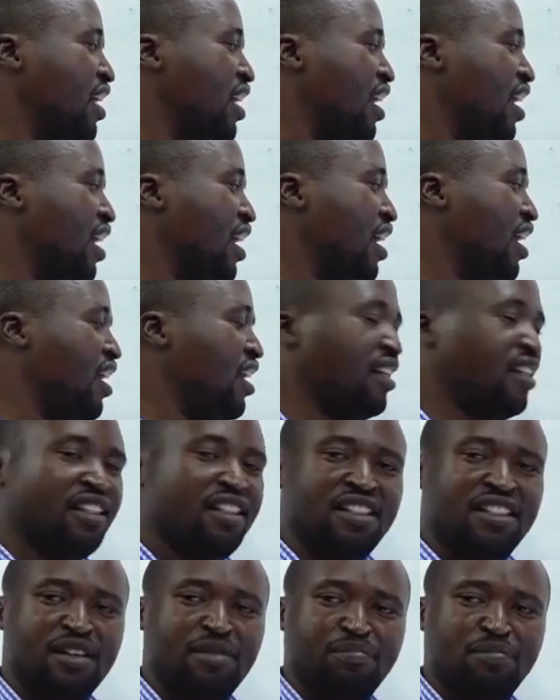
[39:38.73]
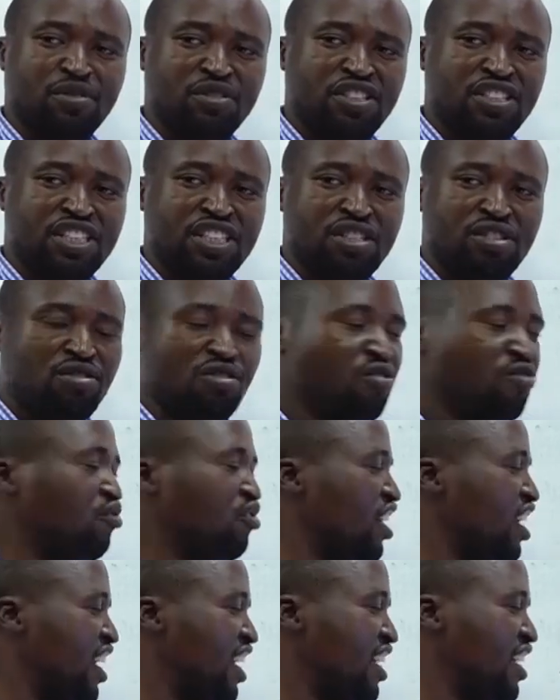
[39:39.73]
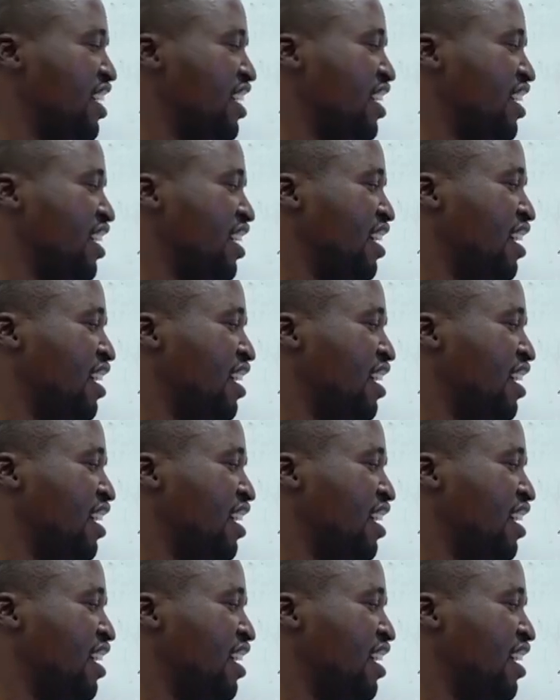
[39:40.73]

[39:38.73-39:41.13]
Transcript: the position of n